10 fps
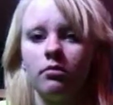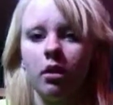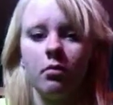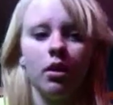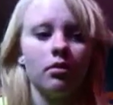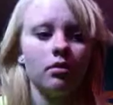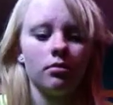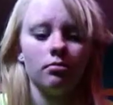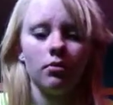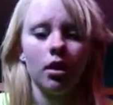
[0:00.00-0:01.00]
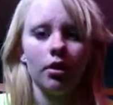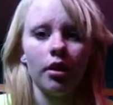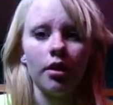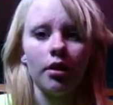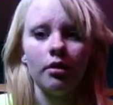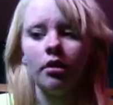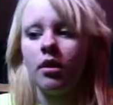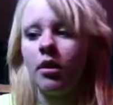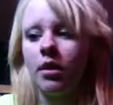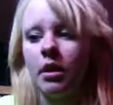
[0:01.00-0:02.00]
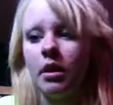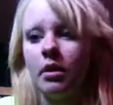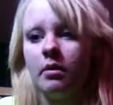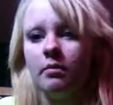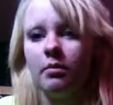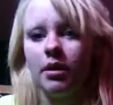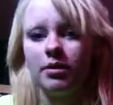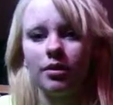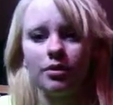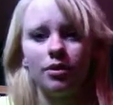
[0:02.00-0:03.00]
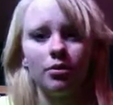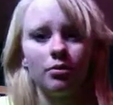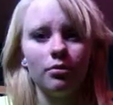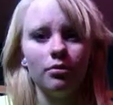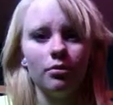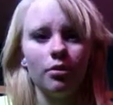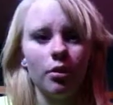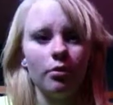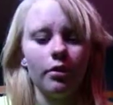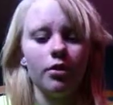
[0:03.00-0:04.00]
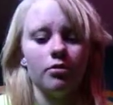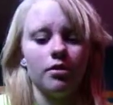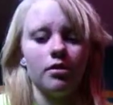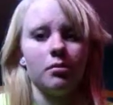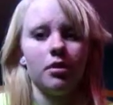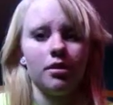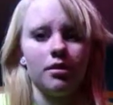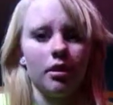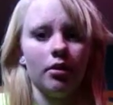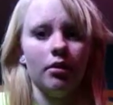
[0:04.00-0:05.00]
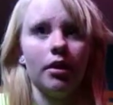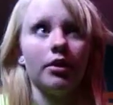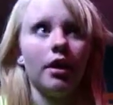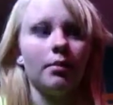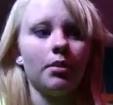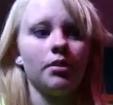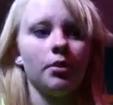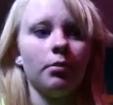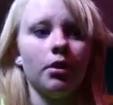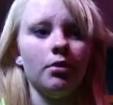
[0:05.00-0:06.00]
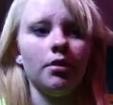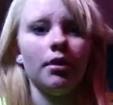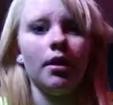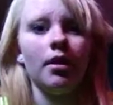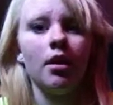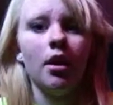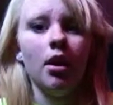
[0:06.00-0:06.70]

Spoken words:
I mean, that's not a good idea. But as long as you know that you're using something sterile and you're not being stupid and using like,